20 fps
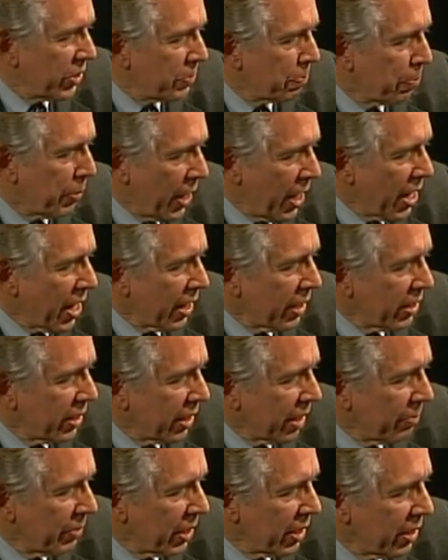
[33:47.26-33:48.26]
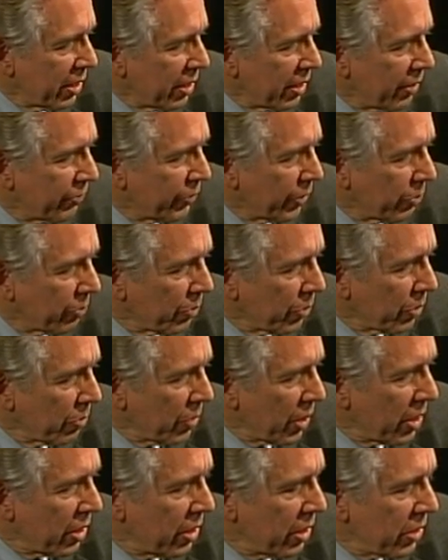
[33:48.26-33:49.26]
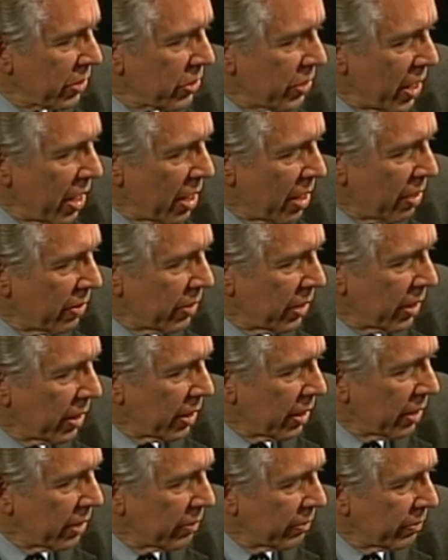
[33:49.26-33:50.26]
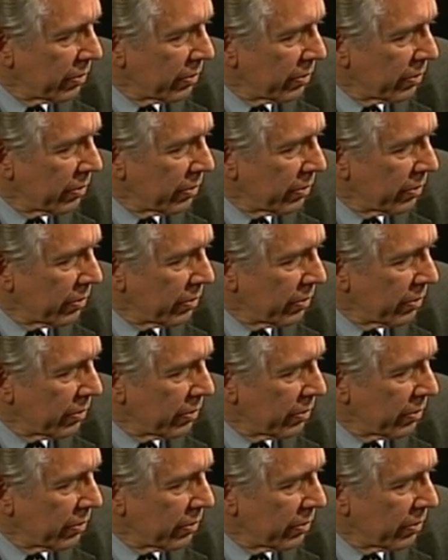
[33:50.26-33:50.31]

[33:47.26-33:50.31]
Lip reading: bad, I mean, if it were what it is now,